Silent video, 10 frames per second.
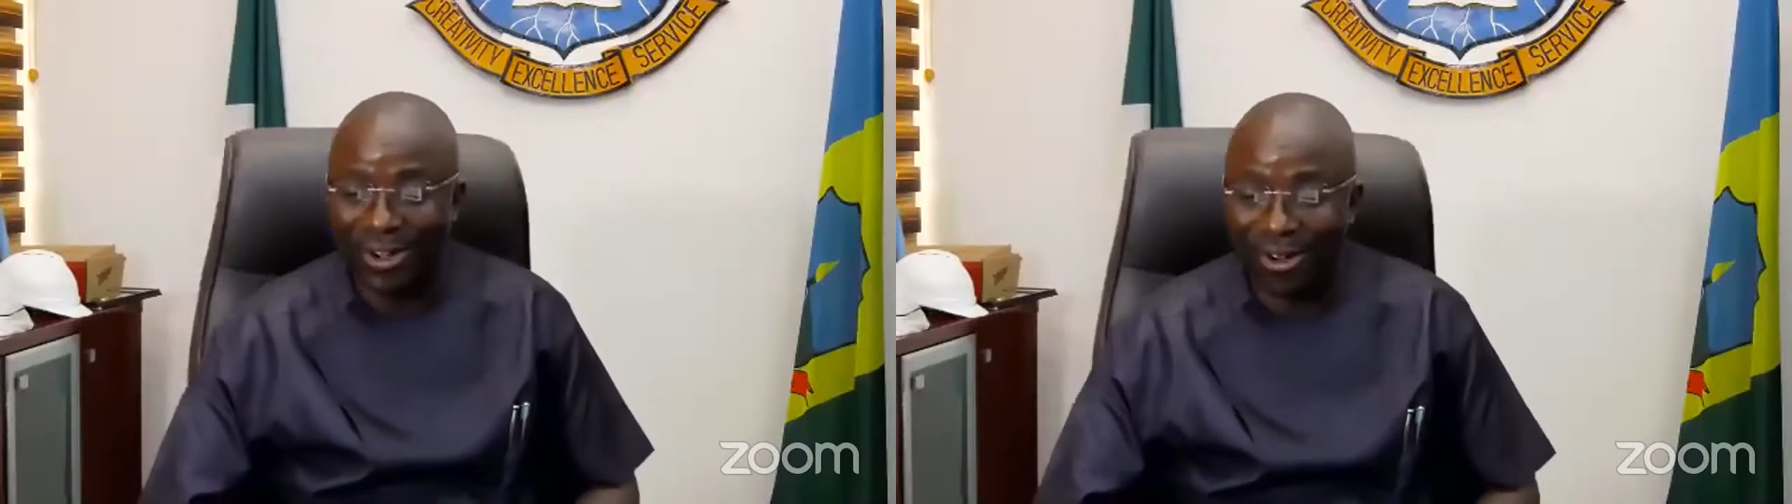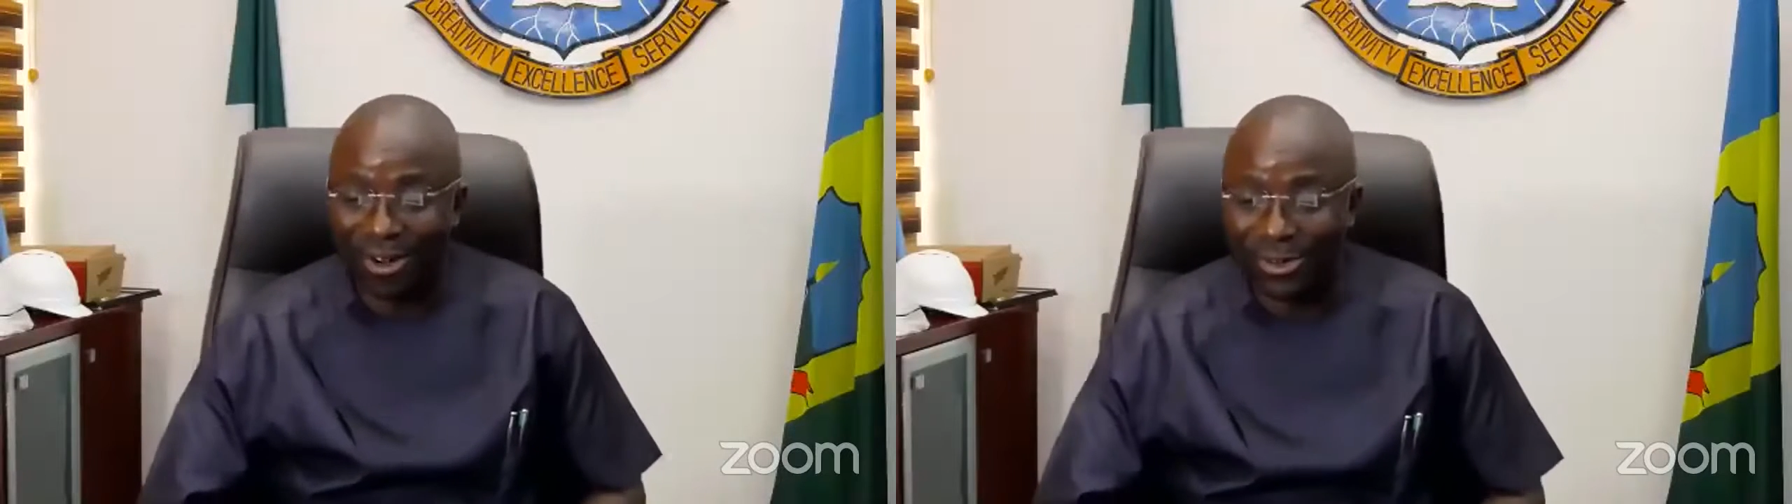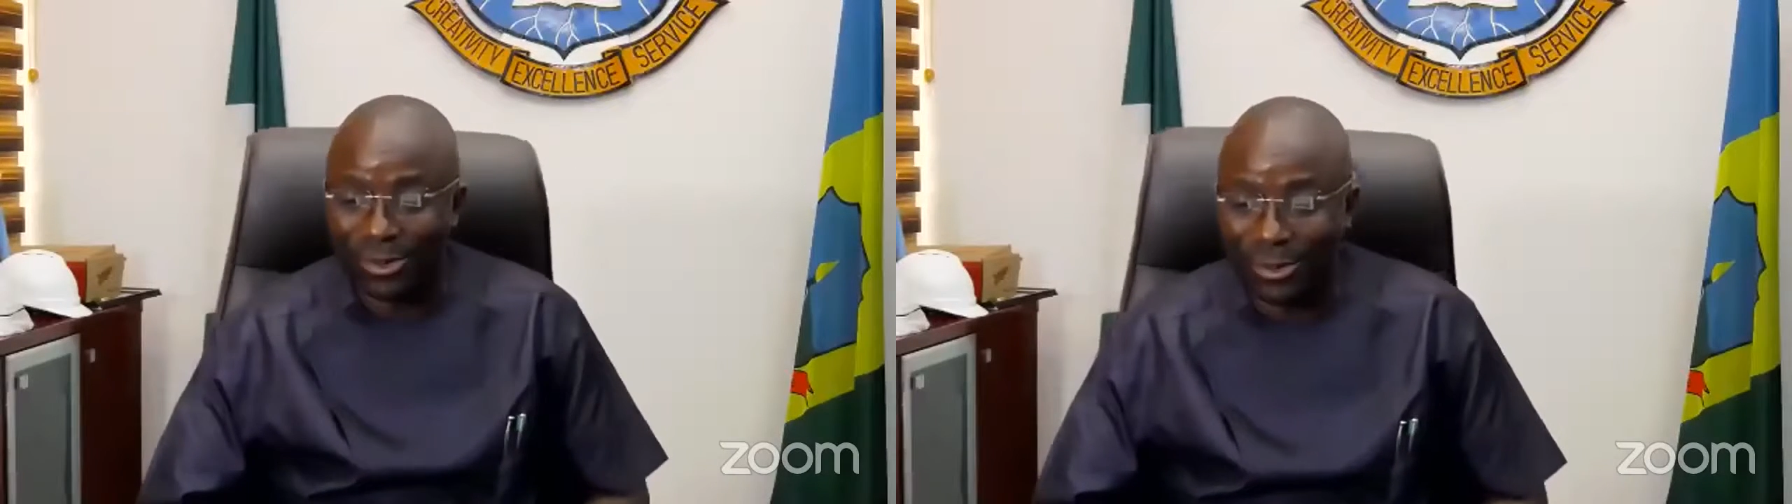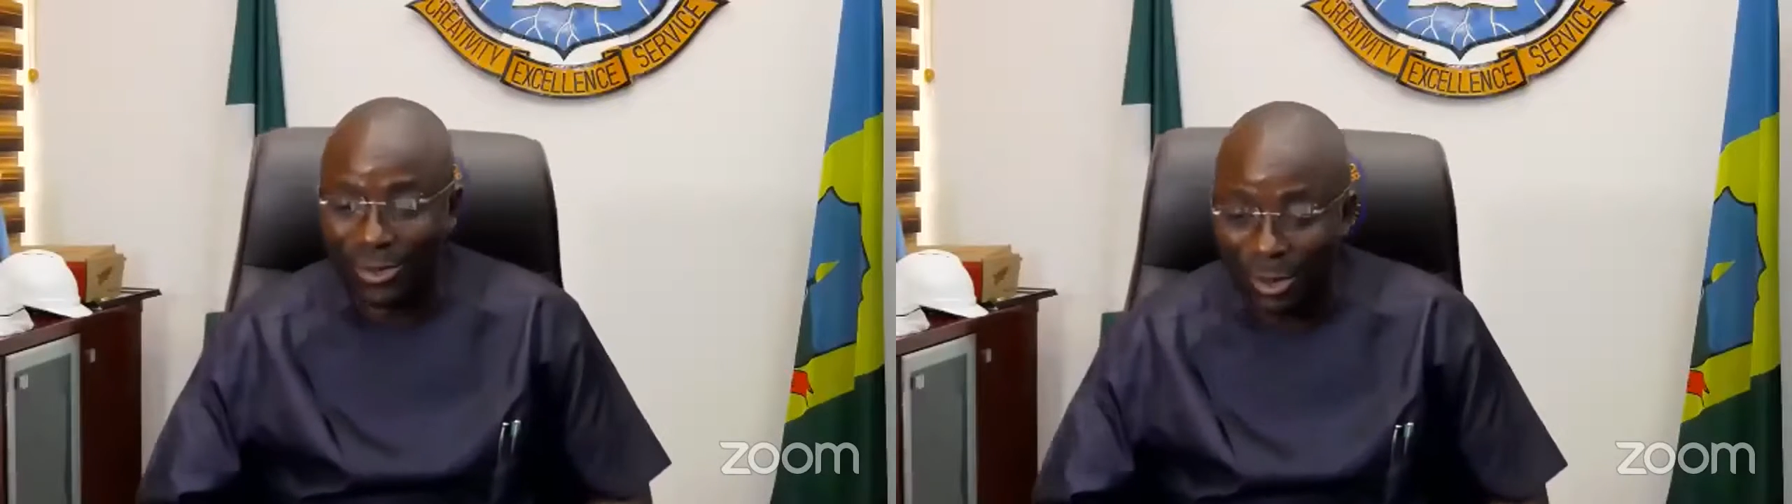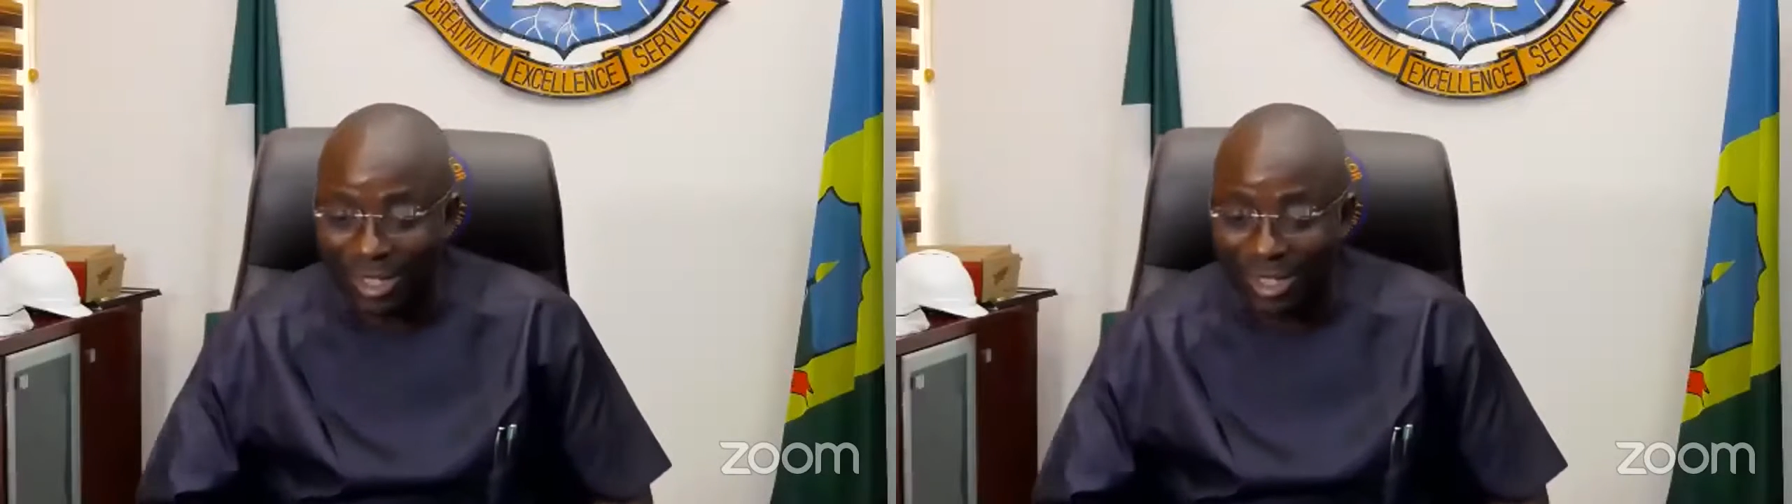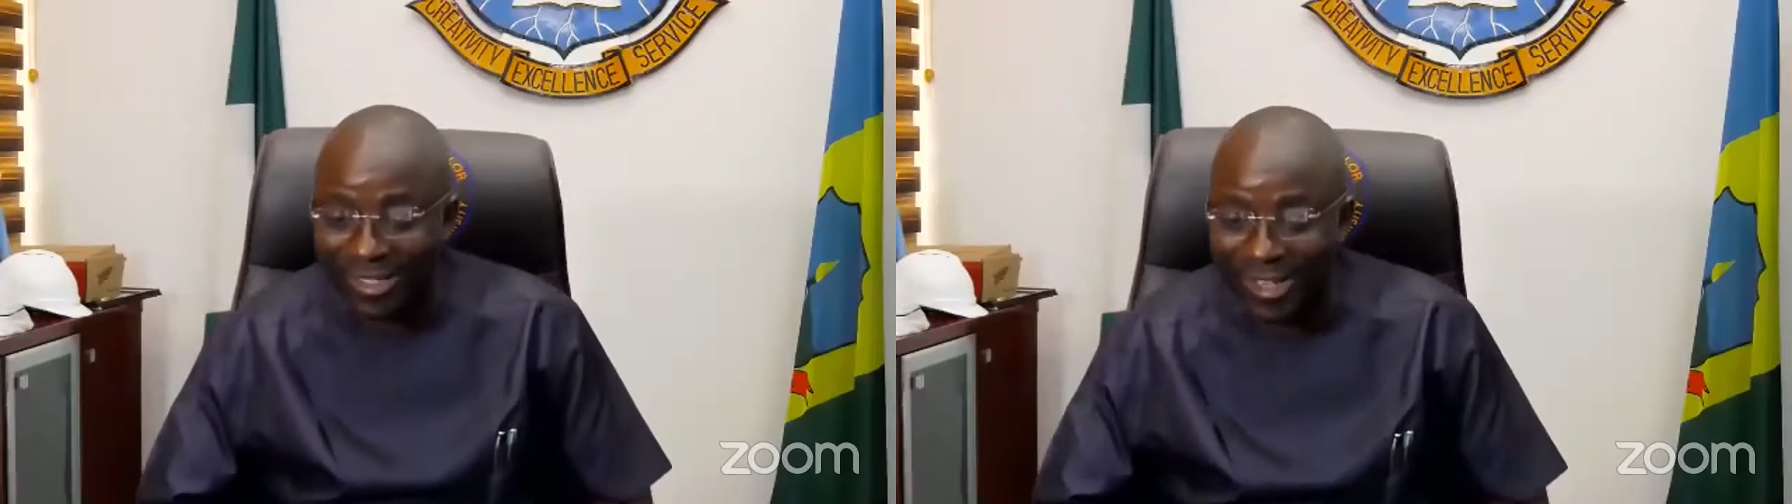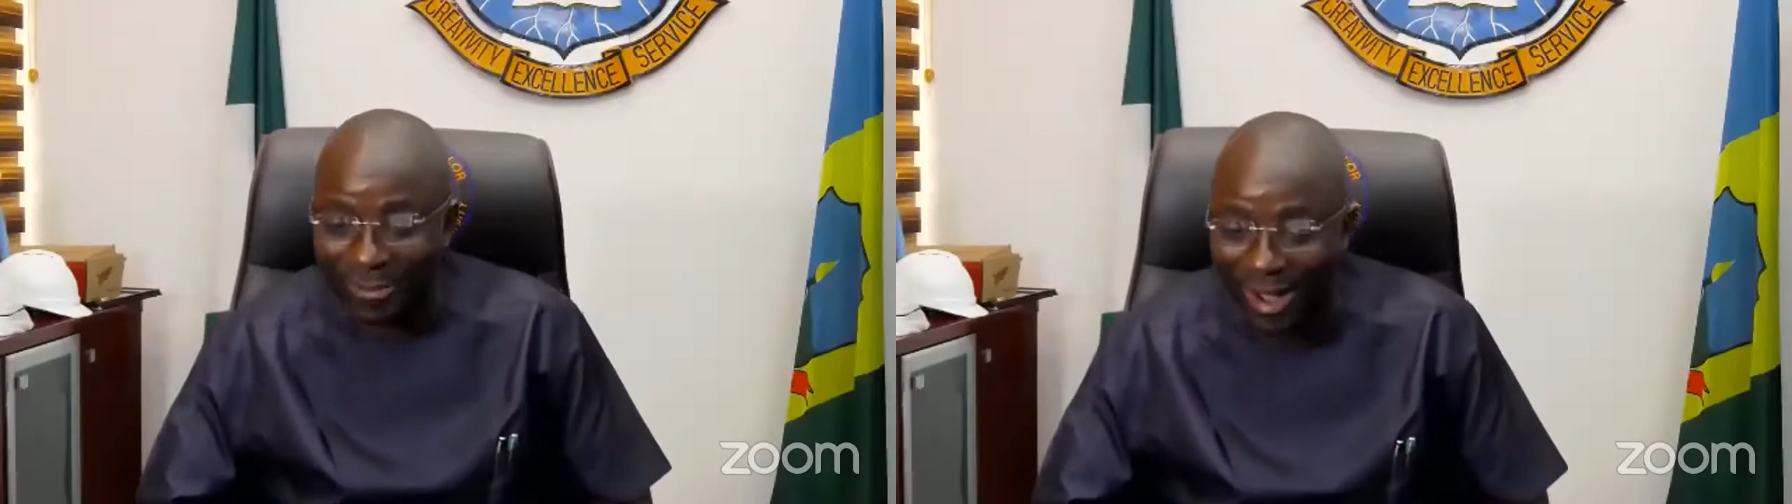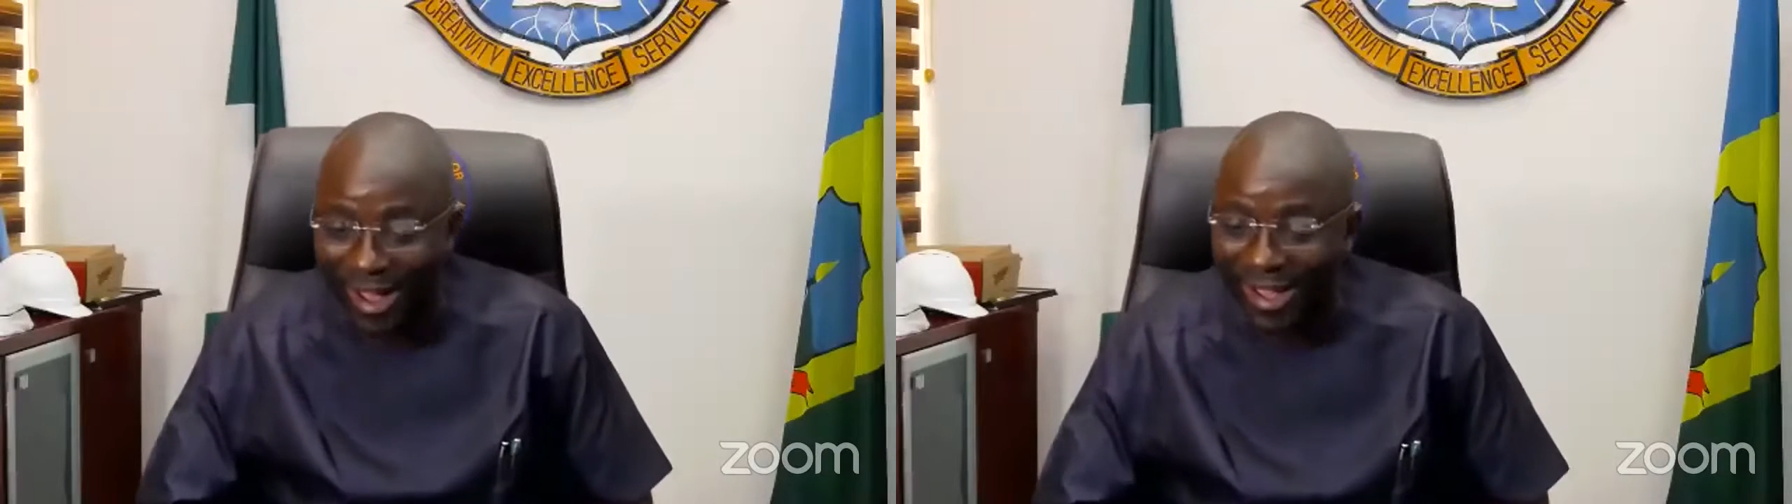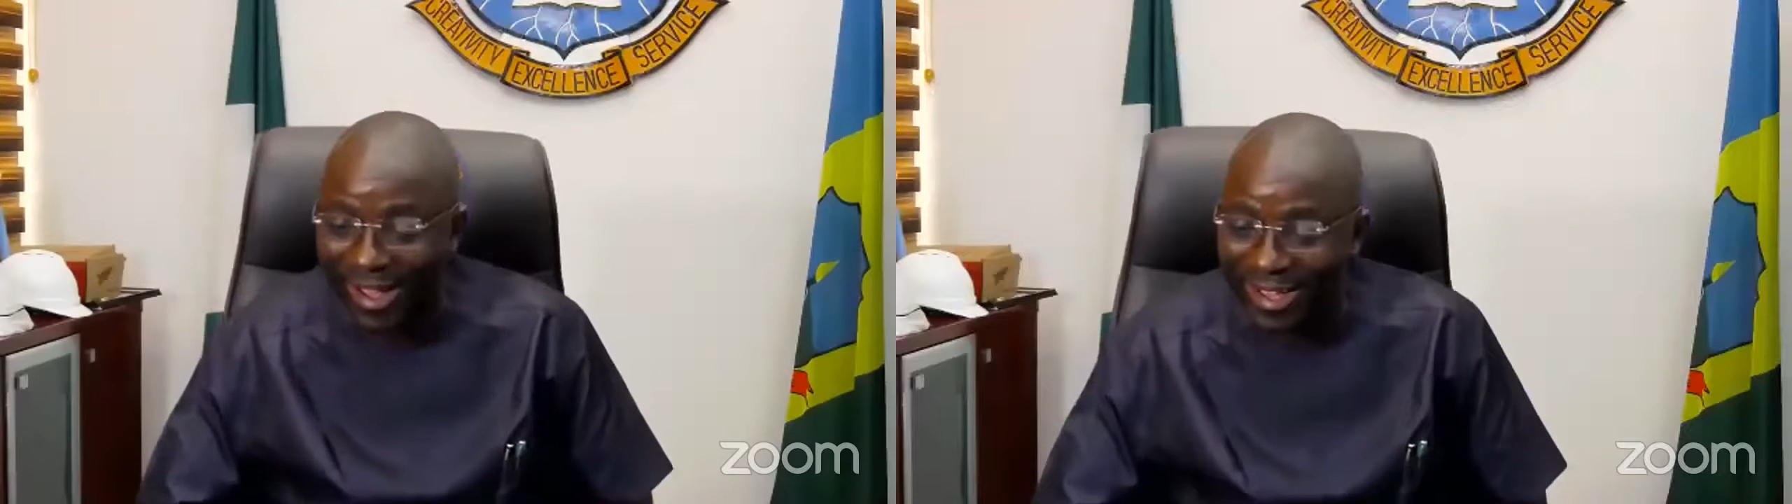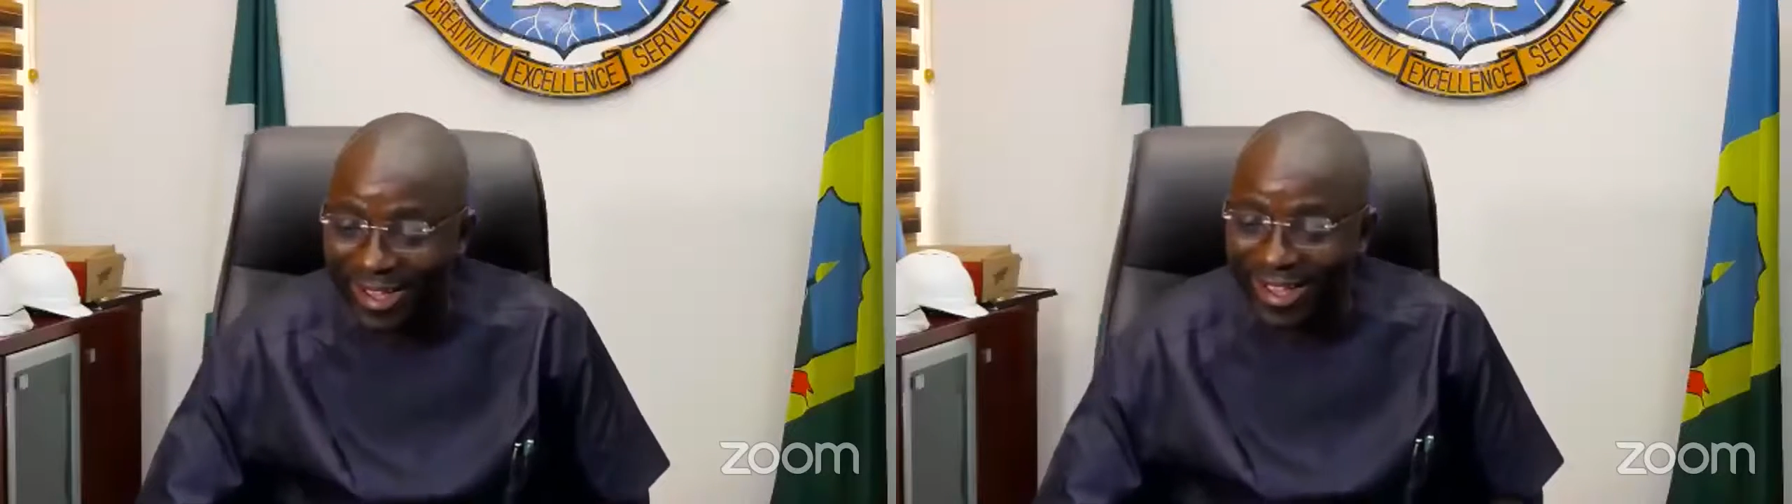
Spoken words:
also suggested by